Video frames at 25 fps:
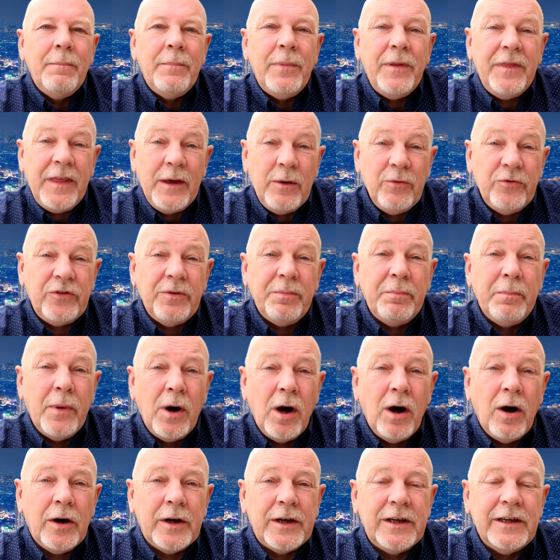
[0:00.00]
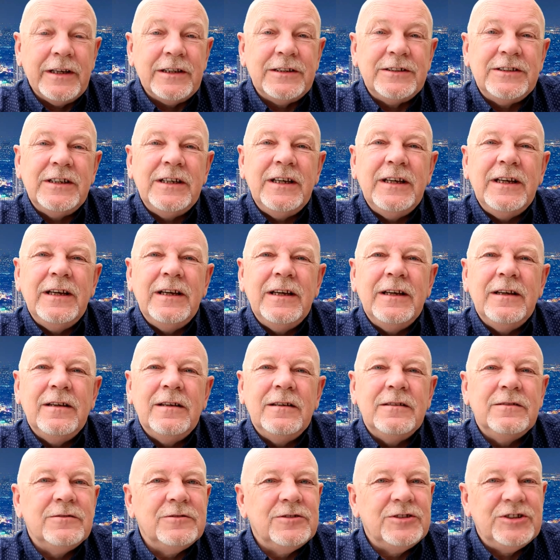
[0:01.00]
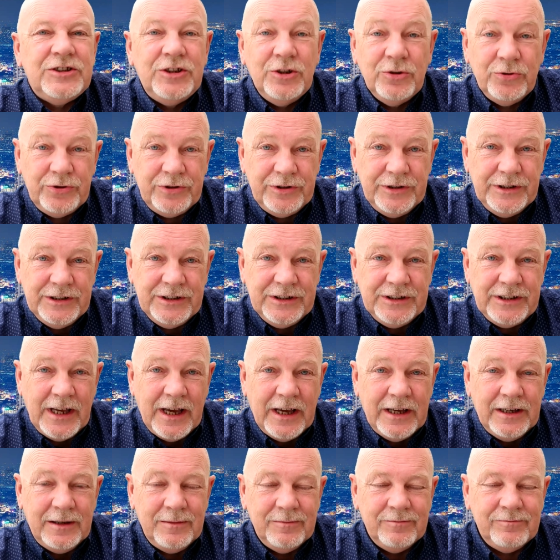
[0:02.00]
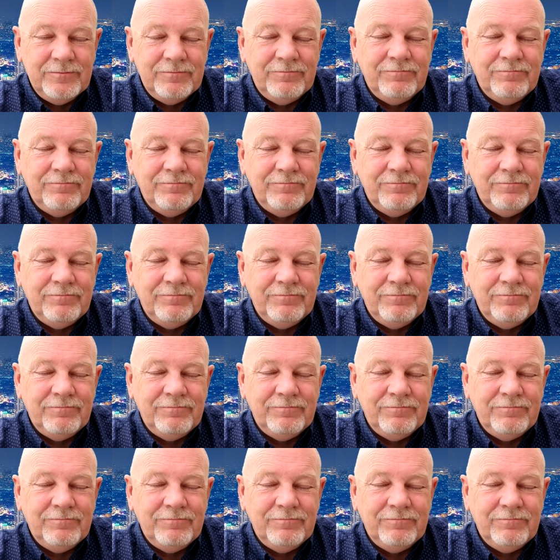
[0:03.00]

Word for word: But there was a market, still to this day,